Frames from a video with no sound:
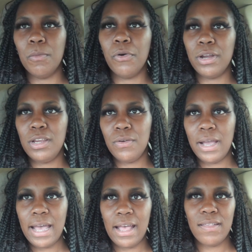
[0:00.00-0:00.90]
morning you
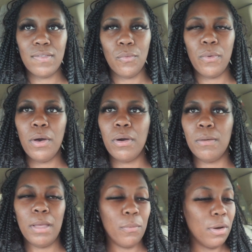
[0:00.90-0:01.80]
guys
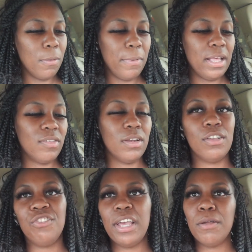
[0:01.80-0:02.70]
welcome and welcome back to the
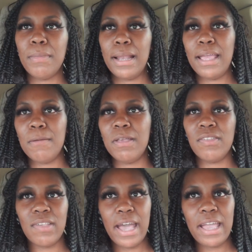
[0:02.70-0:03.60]
channel my name
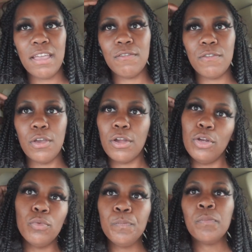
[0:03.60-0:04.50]
is ty if you're
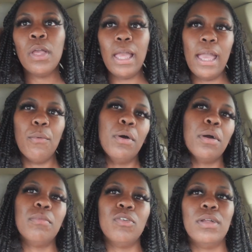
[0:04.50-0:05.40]
new and
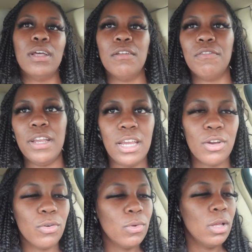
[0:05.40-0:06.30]
welcome to another
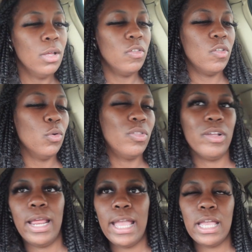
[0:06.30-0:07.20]
video so
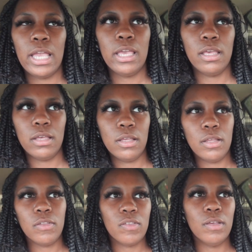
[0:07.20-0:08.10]
today
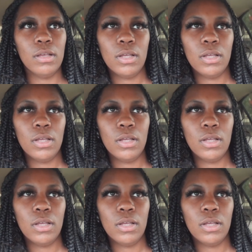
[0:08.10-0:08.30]
is